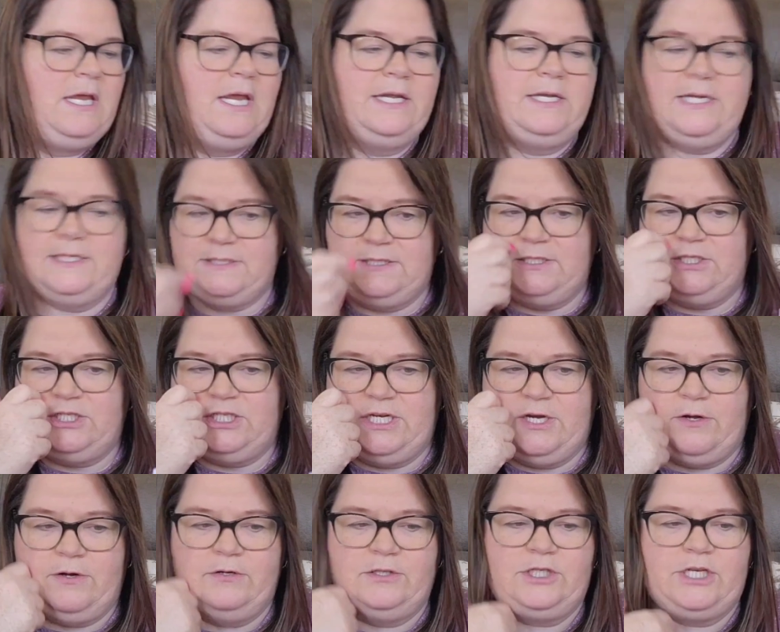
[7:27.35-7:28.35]
it doesn't
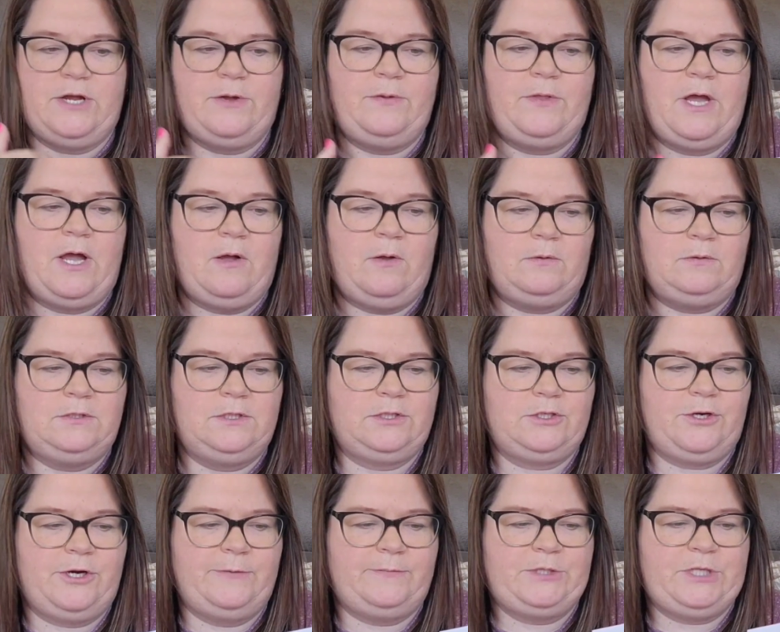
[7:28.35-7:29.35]
show, show the whole
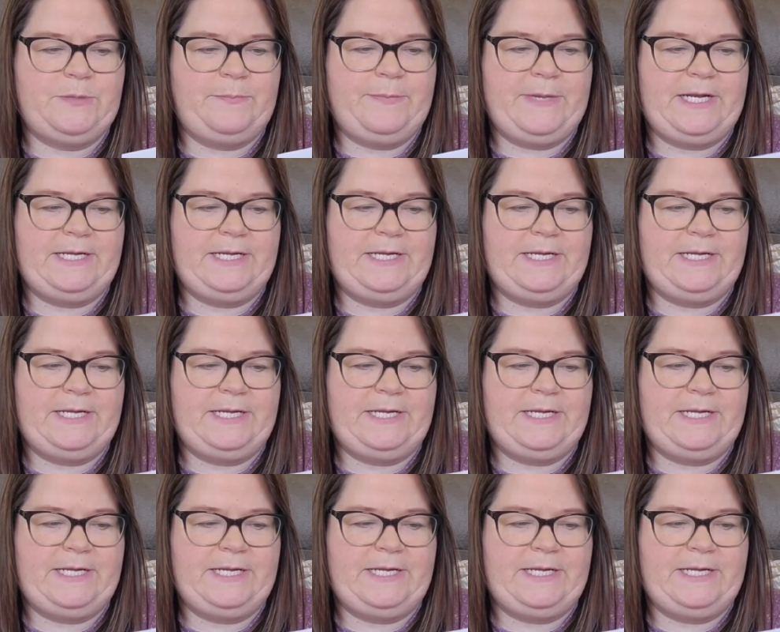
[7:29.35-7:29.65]
description,